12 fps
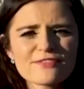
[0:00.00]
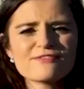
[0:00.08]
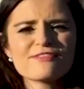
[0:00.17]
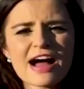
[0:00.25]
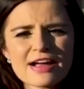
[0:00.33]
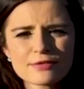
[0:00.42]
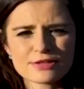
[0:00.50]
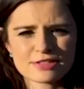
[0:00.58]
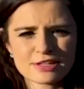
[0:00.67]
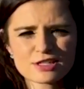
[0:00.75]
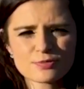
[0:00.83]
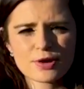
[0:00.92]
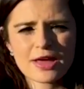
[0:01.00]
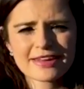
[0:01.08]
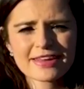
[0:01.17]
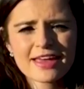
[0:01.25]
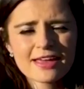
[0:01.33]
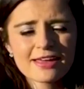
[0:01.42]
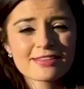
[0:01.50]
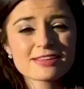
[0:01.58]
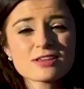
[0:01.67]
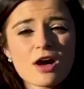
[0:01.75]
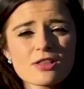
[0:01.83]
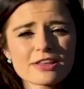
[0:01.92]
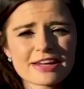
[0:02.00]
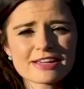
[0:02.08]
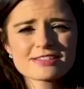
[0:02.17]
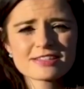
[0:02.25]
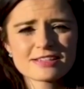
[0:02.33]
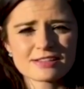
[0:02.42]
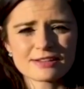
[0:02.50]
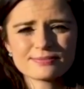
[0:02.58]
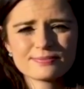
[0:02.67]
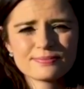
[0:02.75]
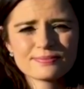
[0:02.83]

the virus's spread this holiday season.